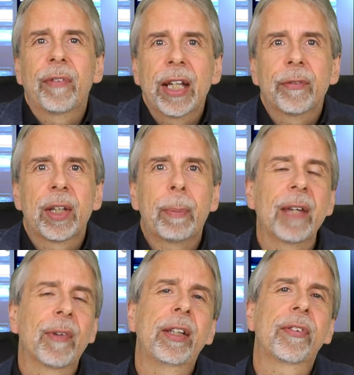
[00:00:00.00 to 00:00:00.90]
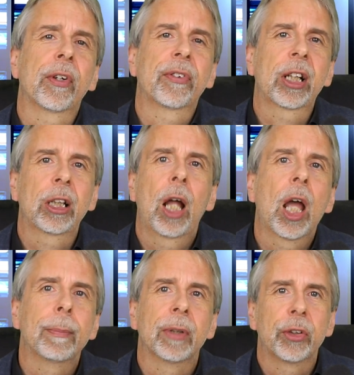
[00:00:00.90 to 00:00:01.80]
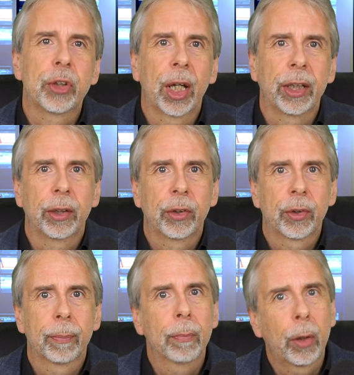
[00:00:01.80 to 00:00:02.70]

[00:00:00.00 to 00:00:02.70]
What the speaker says: at the end of the debate, they discussed climate change.